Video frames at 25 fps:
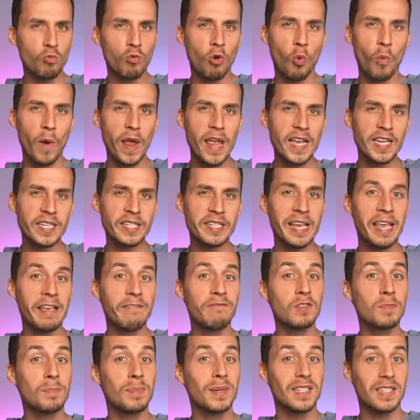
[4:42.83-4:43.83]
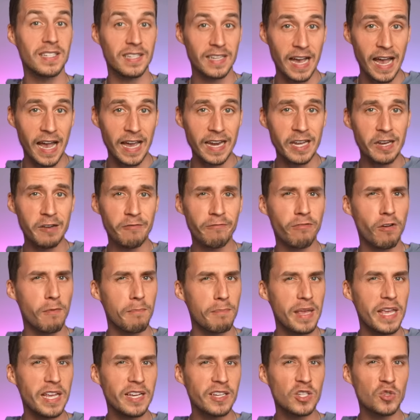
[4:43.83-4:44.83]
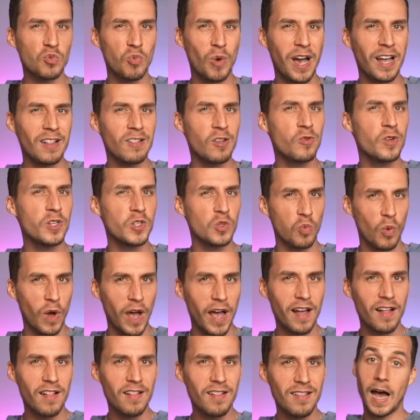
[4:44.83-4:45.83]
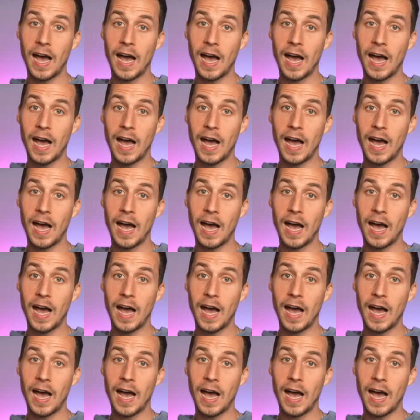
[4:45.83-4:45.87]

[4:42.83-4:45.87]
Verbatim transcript: where Rhea saves Poseidon from being swallowed as well?